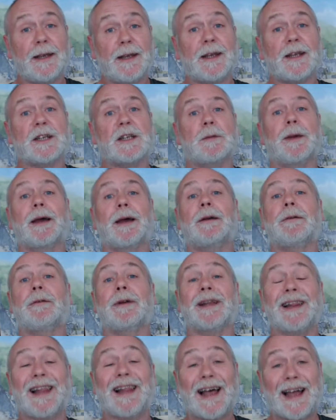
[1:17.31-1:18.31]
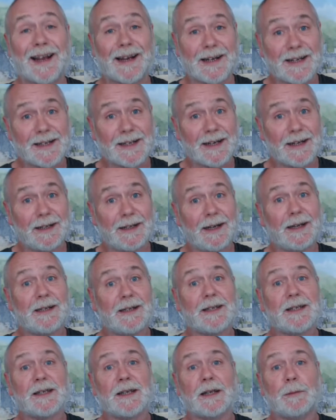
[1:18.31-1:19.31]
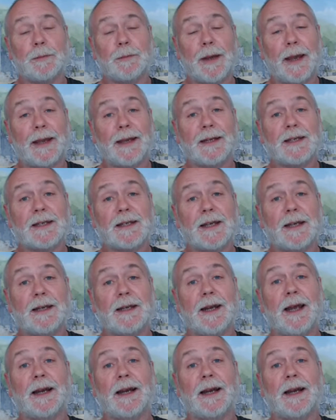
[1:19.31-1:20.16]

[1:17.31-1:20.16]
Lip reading: it's about relaxing into the painting,